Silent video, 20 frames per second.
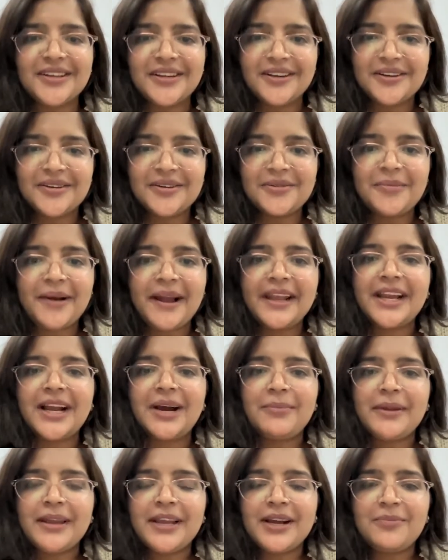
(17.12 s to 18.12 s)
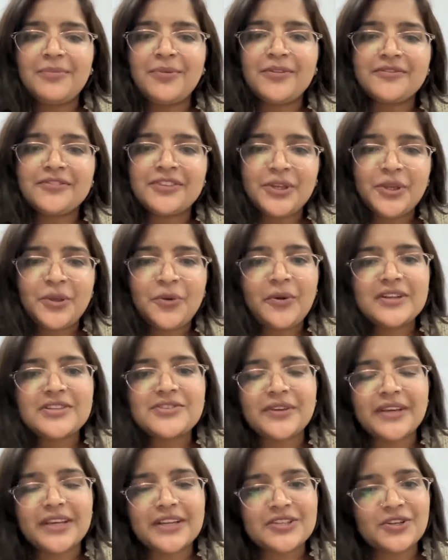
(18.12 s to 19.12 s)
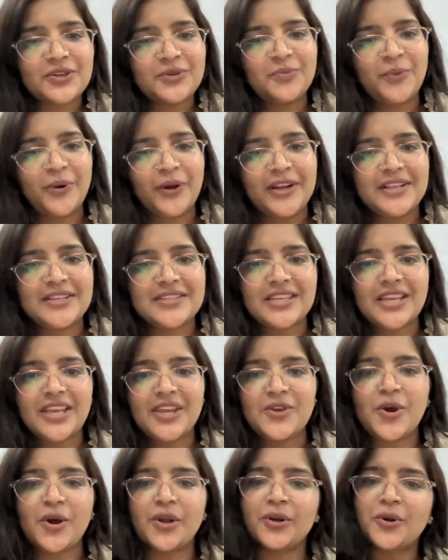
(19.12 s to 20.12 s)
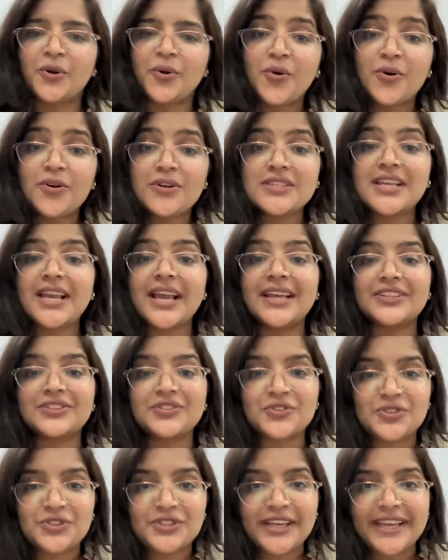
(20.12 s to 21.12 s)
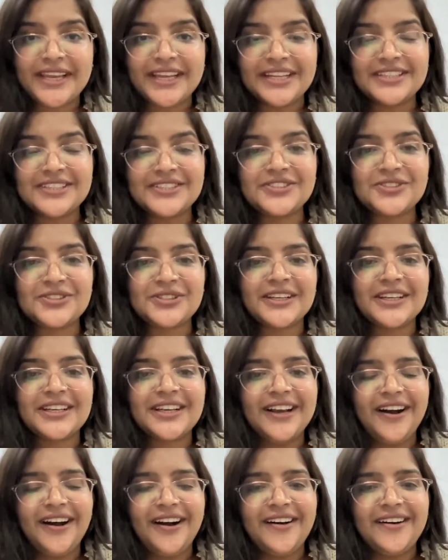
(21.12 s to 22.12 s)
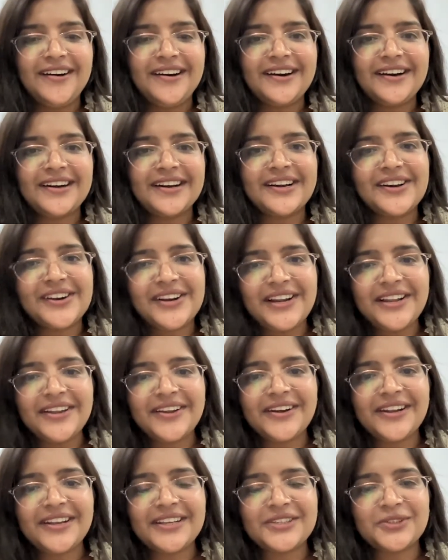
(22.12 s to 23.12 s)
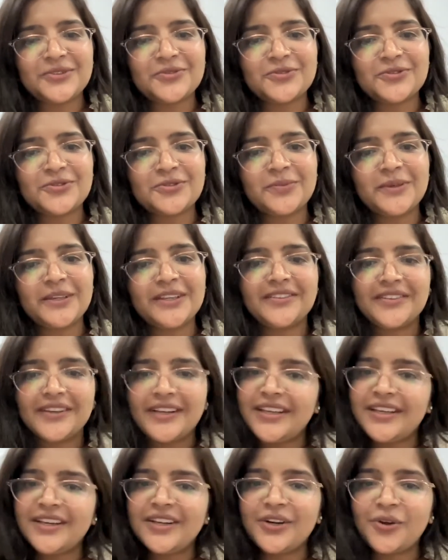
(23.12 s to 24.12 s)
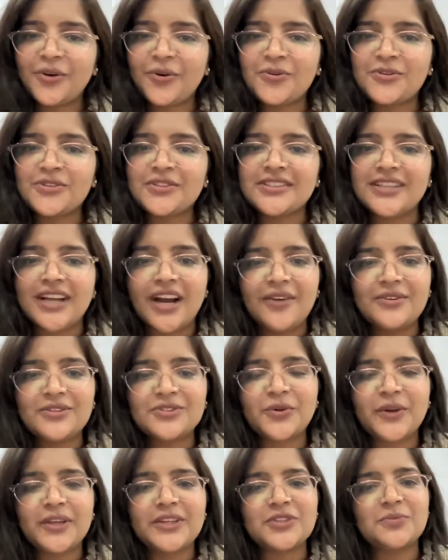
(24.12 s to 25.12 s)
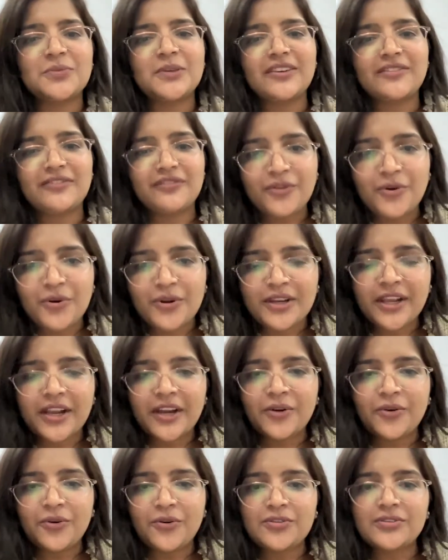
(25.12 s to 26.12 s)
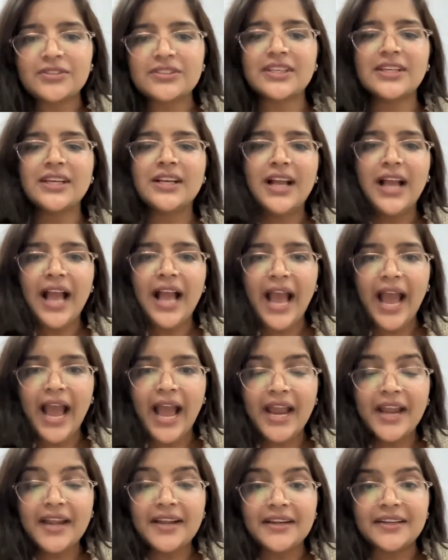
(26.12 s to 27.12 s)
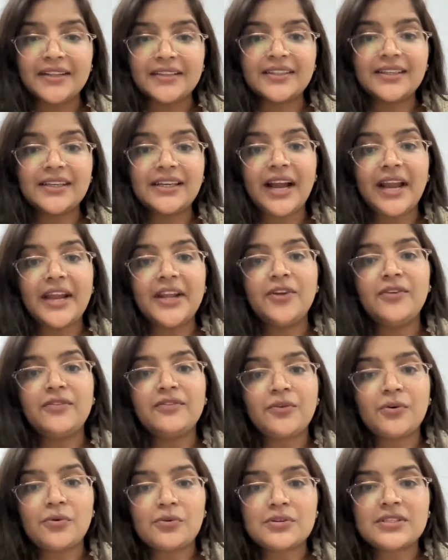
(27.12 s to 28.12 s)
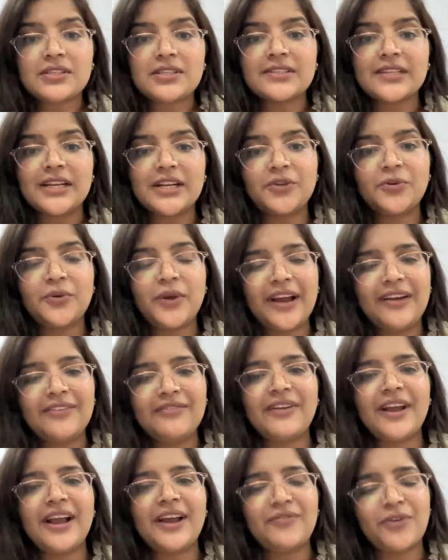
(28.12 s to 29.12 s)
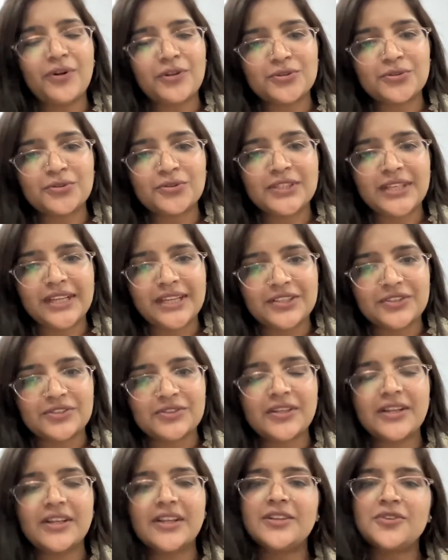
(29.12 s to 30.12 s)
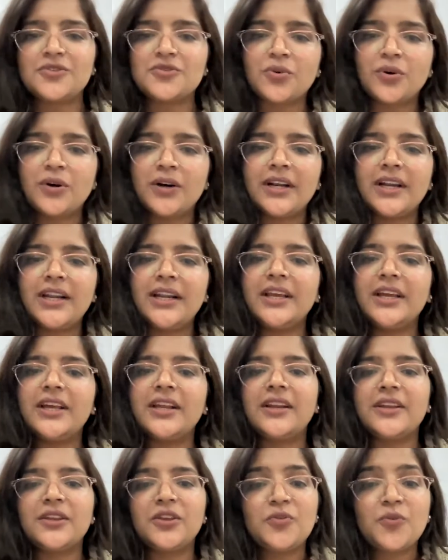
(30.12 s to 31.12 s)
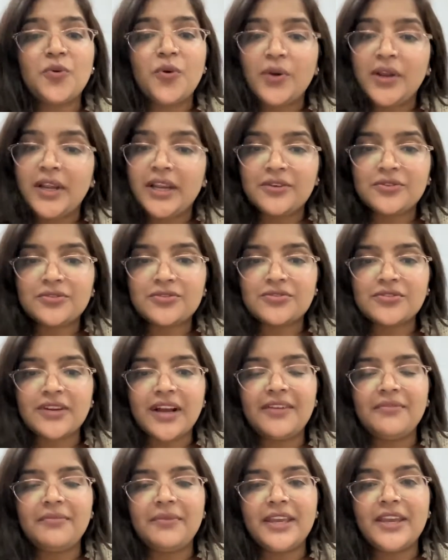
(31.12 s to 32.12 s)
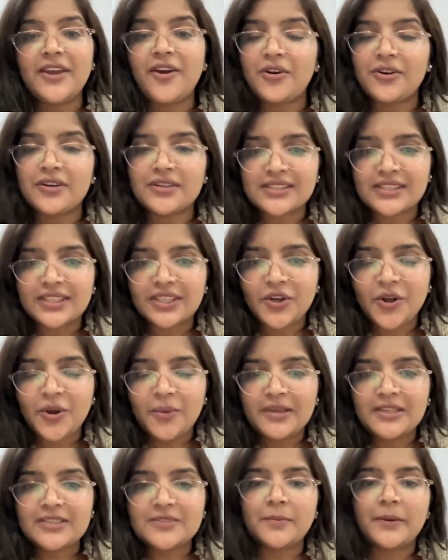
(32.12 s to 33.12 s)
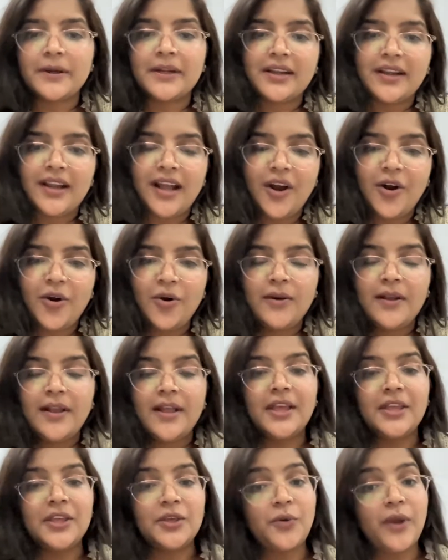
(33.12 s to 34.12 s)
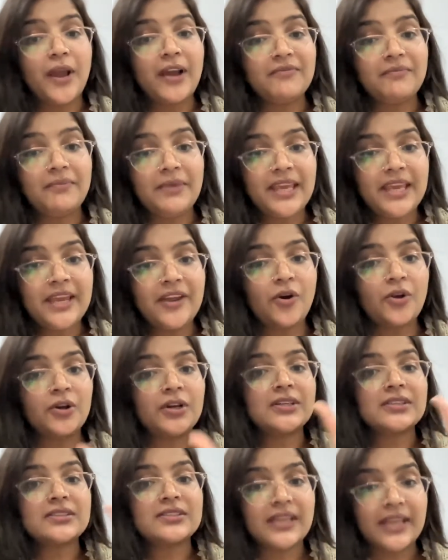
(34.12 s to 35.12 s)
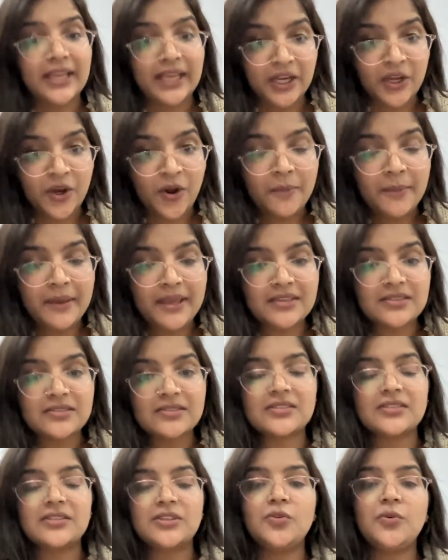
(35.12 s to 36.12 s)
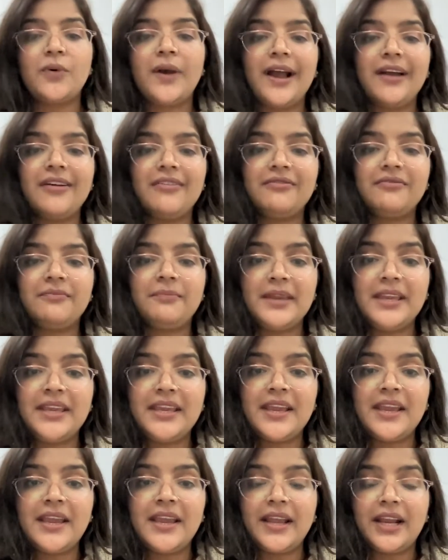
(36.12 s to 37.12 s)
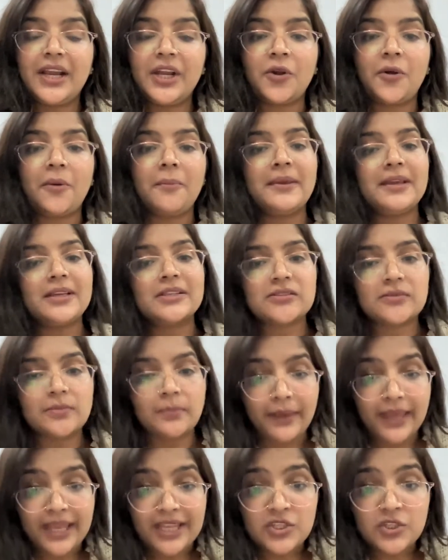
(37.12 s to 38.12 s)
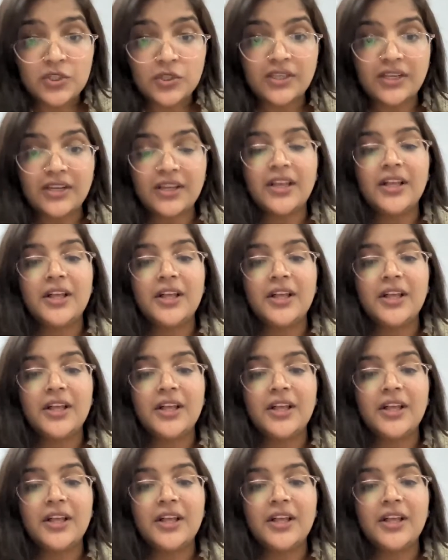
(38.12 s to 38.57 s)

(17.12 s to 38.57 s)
uh, by coming up of the new education policy, your course has changed. Uh, earlier, it used to be a three-year course. Now it's going to be a four-year course and the kind of courses that you have have also changed so earlier you only used to have ba honors economics but now you have ba honors economics you have ba economics major